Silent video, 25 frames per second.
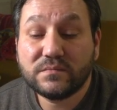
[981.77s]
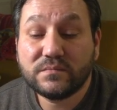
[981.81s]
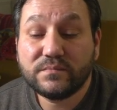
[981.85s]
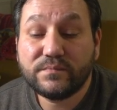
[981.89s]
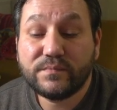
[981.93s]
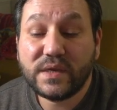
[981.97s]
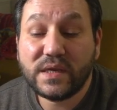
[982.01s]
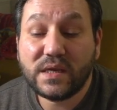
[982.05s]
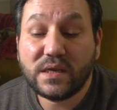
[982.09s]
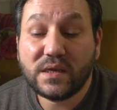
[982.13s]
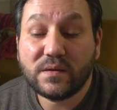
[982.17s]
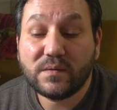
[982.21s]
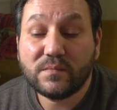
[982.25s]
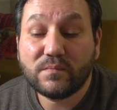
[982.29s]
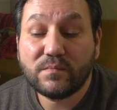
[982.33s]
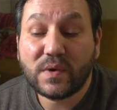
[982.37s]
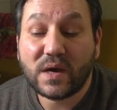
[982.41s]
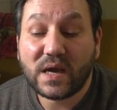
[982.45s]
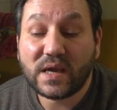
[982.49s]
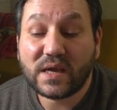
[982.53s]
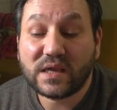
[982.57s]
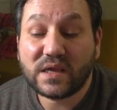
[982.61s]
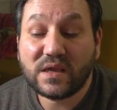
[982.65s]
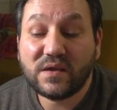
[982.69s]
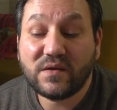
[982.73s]
B.
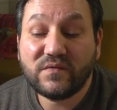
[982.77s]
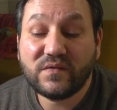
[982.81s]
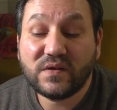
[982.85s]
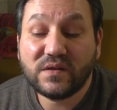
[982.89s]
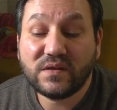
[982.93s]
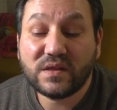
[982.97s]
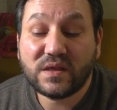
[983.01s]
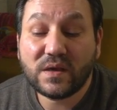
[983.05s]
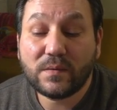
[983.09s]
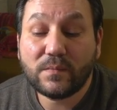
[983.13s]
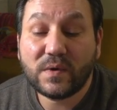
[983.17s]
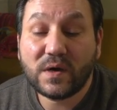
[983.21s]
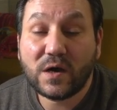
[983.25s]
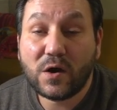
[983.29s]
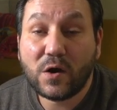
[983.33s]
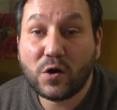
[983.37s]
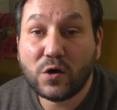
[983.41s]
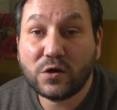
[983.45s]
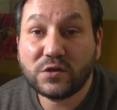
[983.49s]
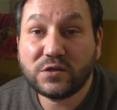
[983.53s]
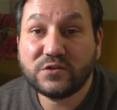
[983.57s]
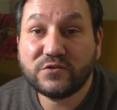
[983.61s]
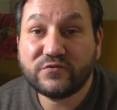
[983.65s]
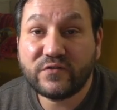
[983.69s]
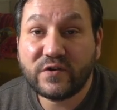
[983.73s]
By giving them a
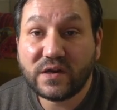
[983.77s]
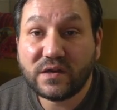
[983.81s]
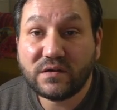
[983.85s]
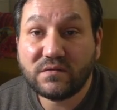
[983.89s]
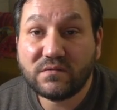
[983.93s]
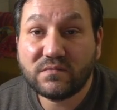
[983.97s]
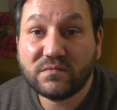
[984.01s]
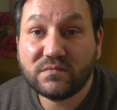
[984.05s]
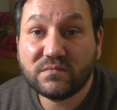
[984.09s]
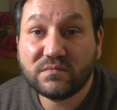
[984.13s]
hot drink.